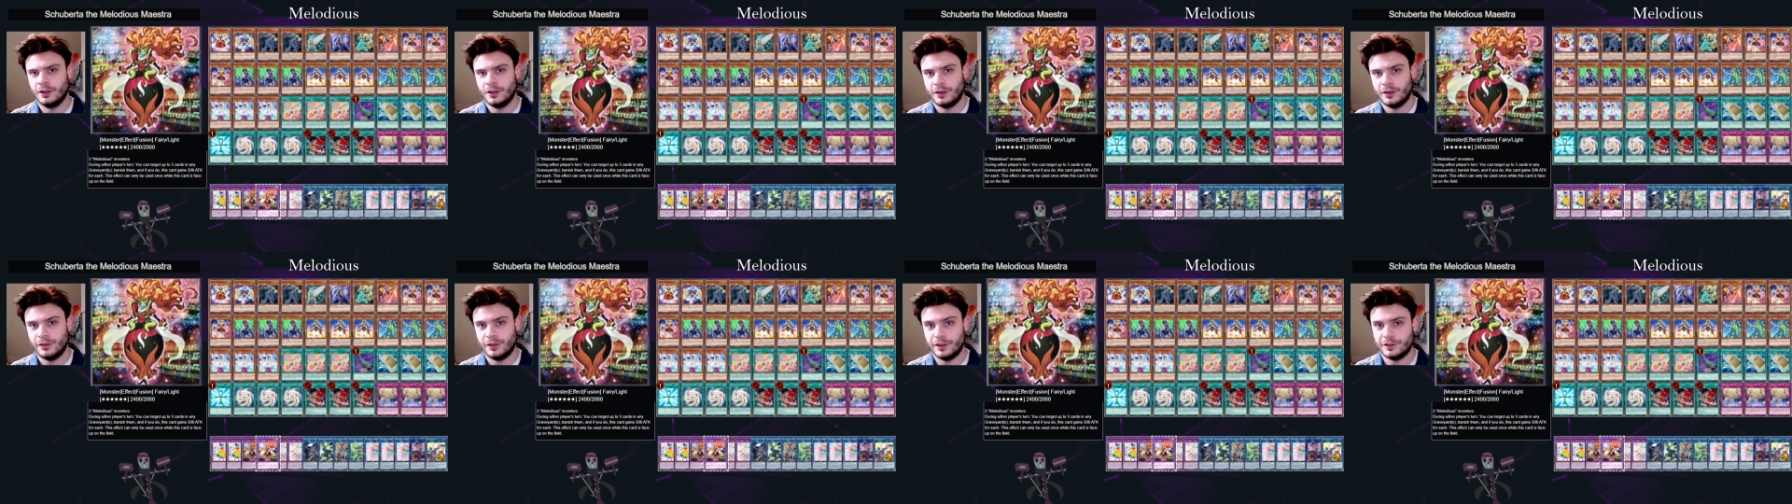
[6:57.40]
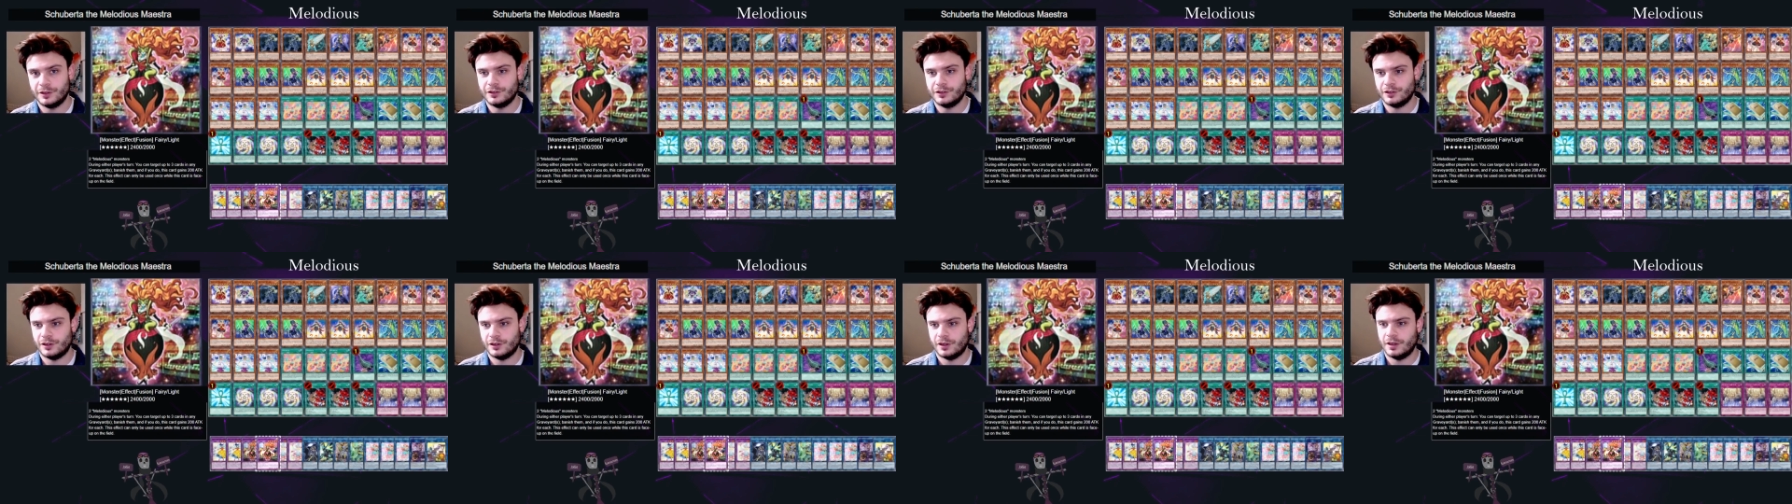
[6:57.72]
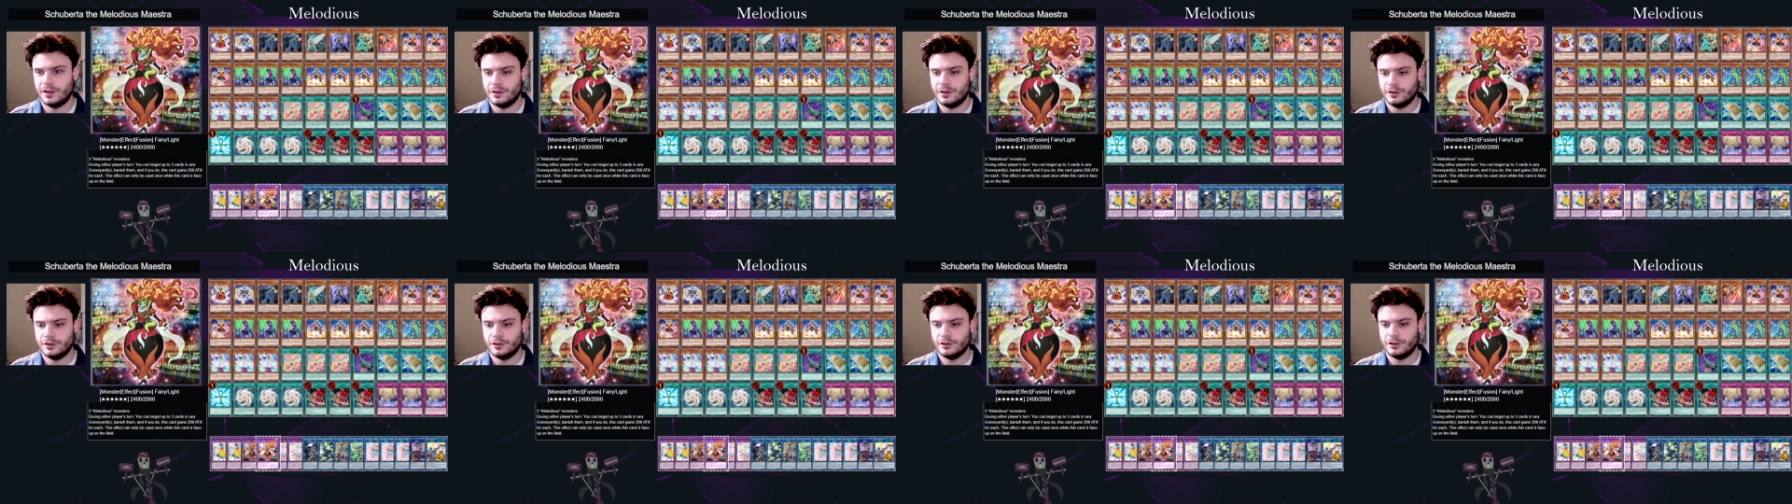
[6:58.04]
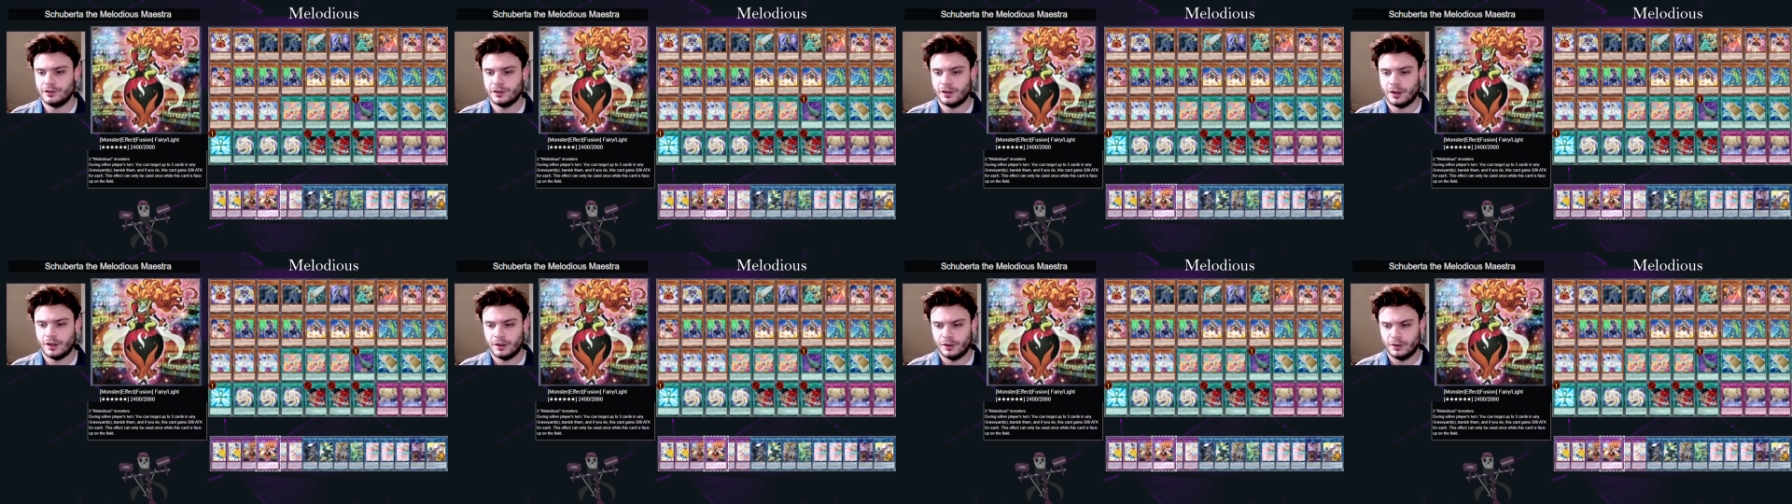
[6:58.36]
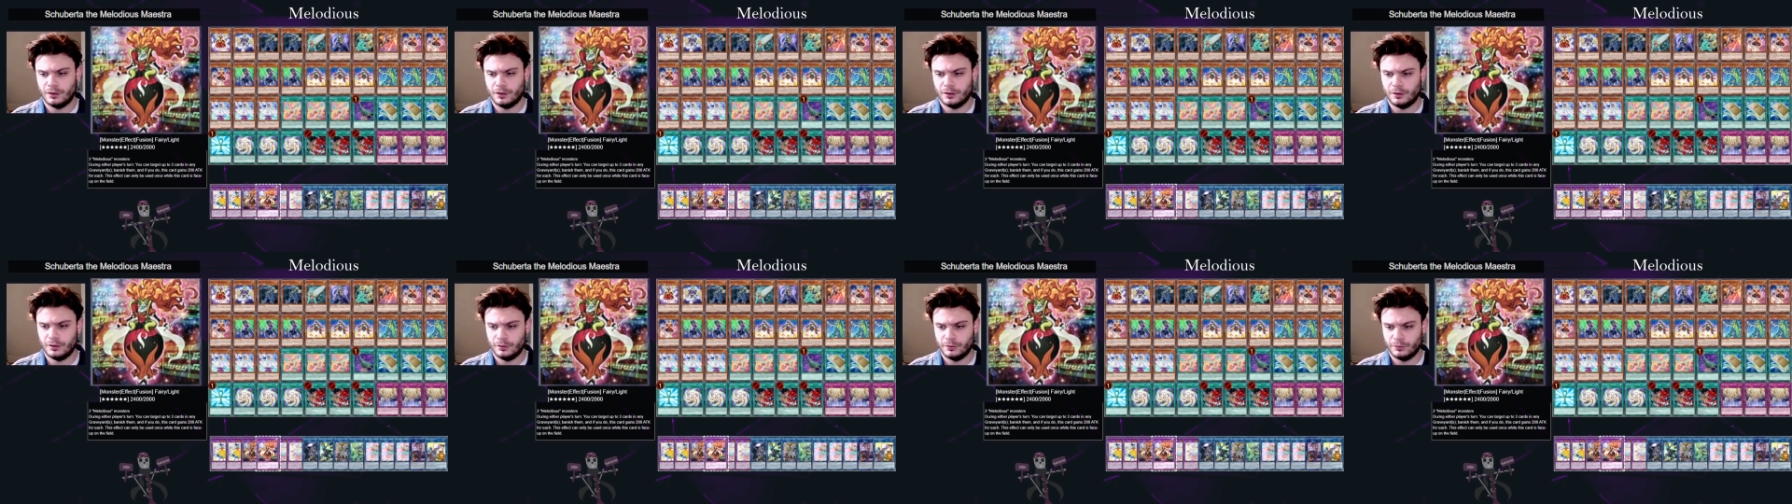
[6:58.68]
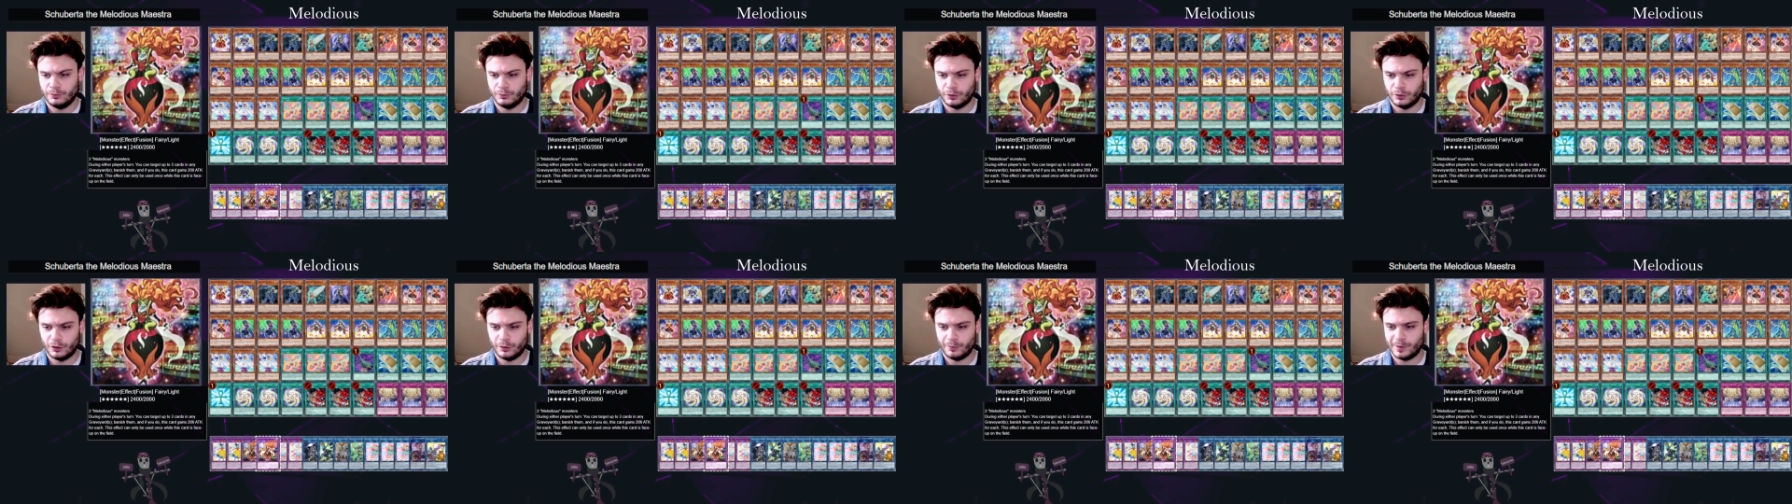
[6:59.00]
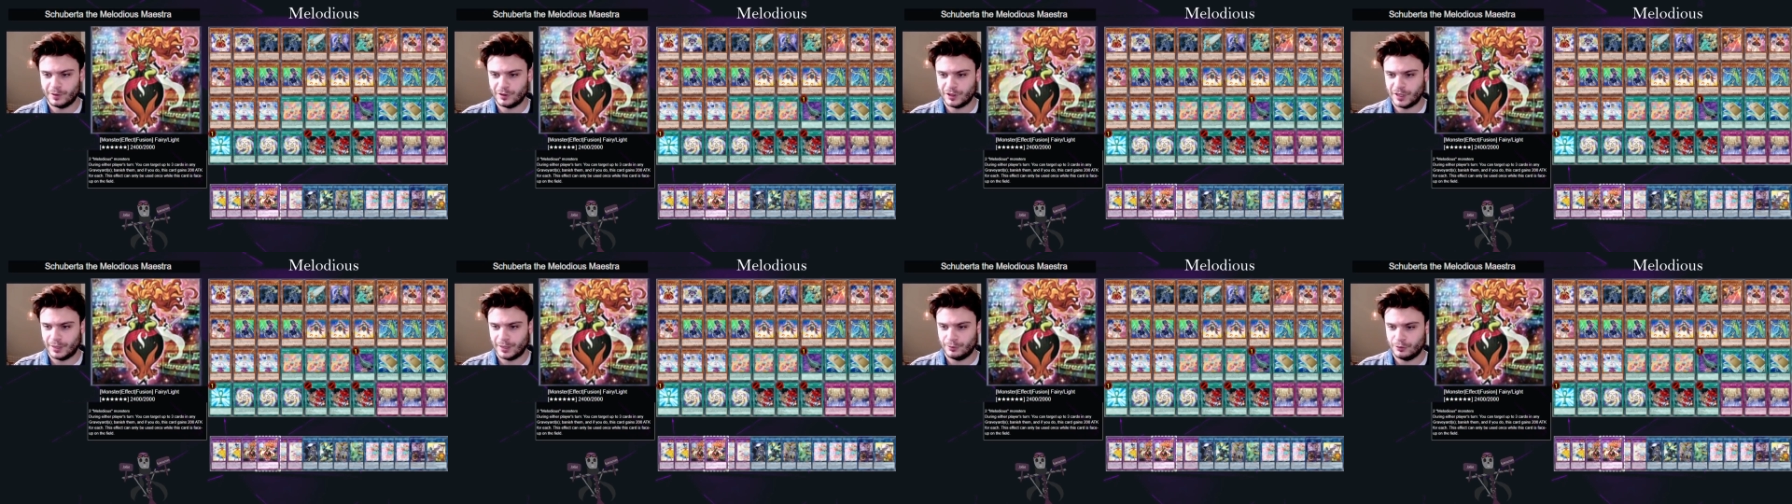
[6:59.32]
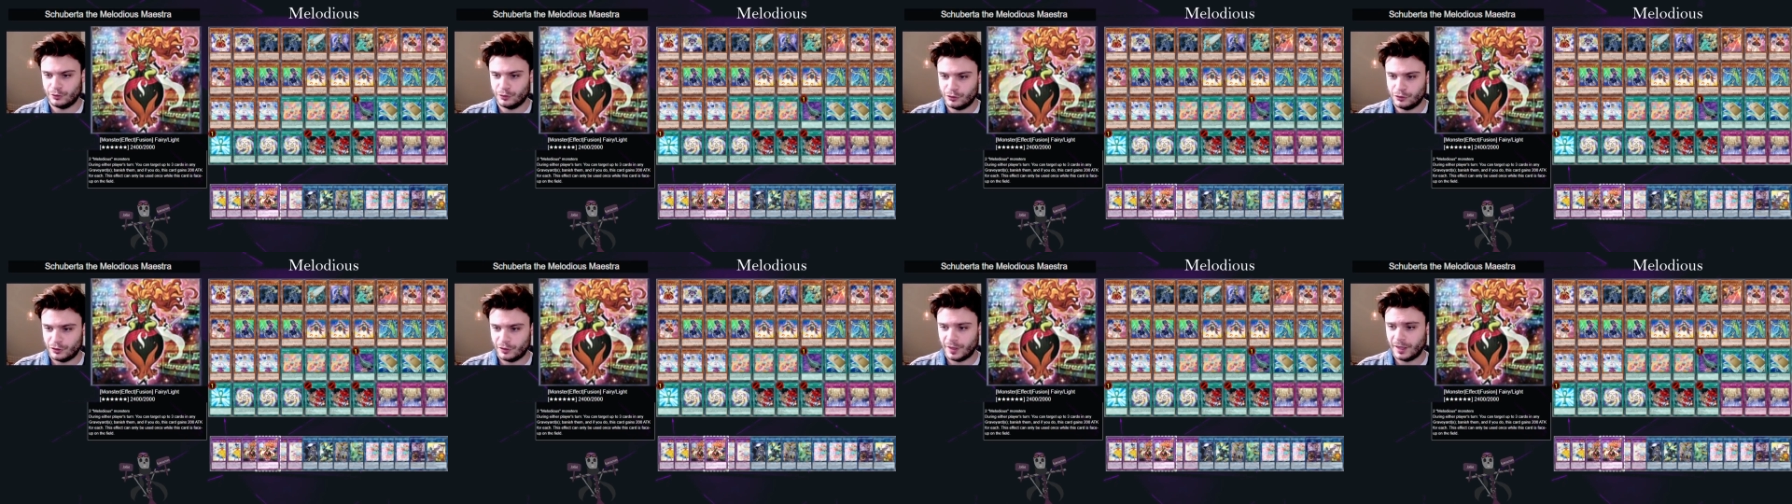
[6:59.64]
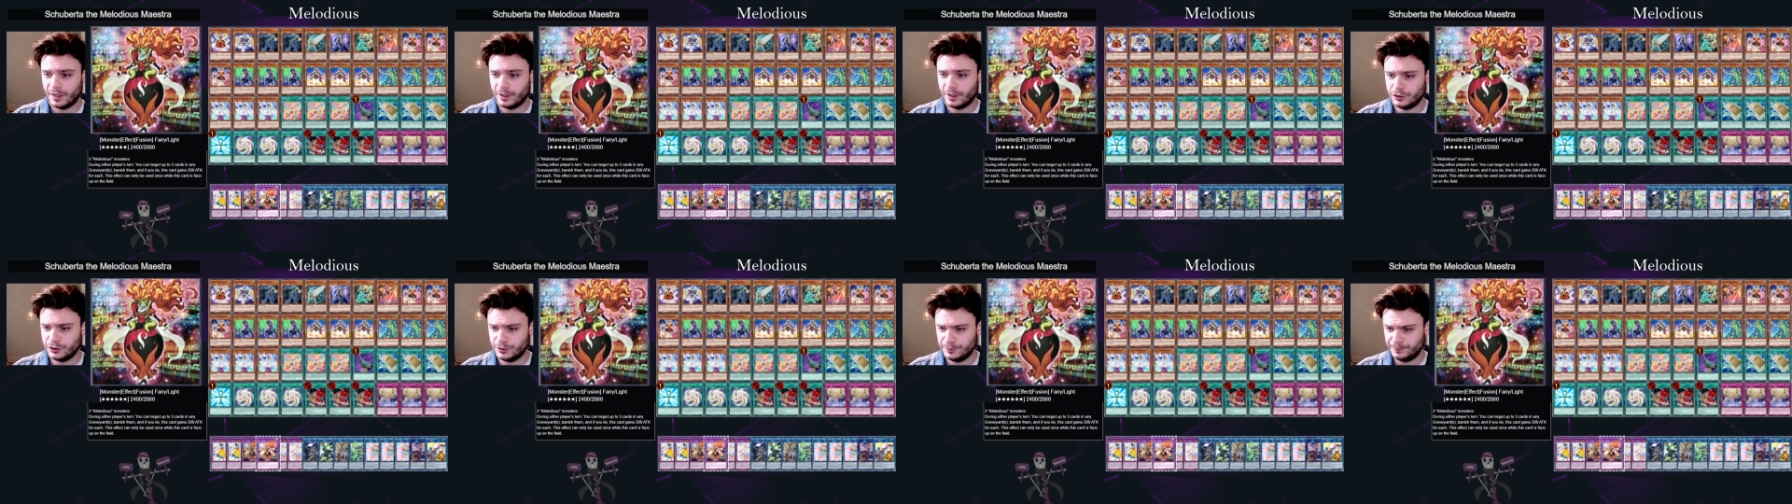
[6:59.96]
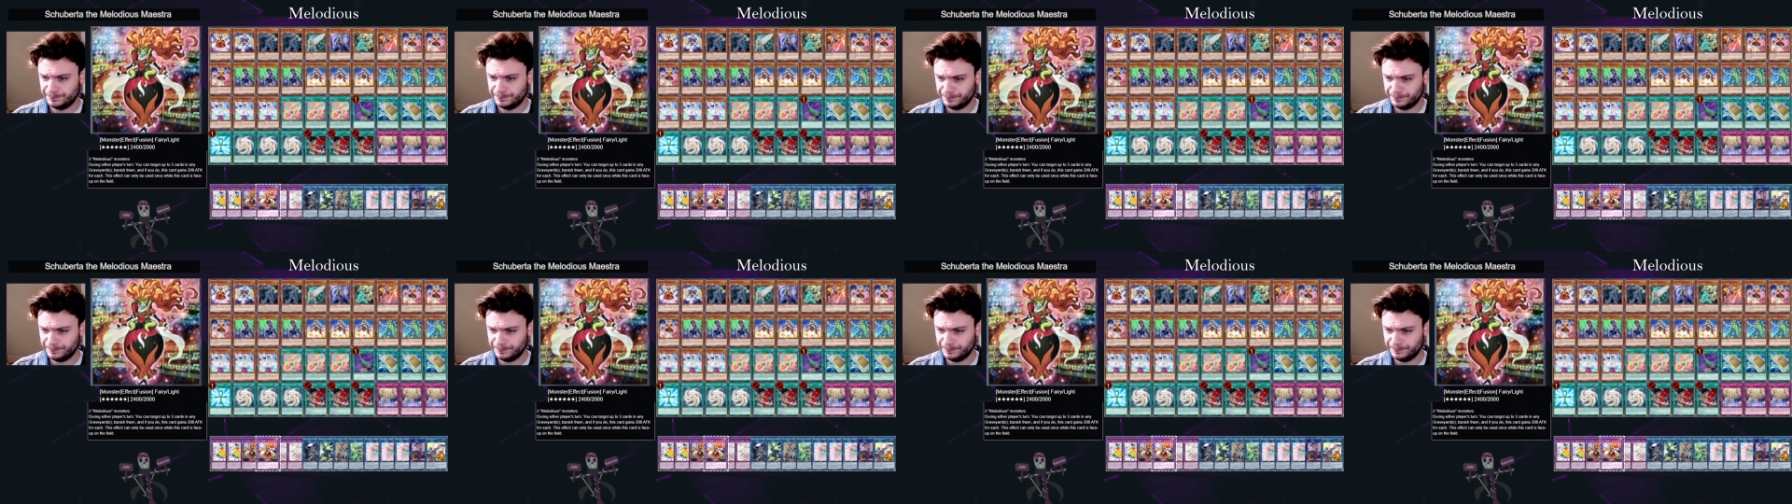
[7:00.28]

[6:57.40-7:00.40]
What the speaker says: This is one of the best counters to that.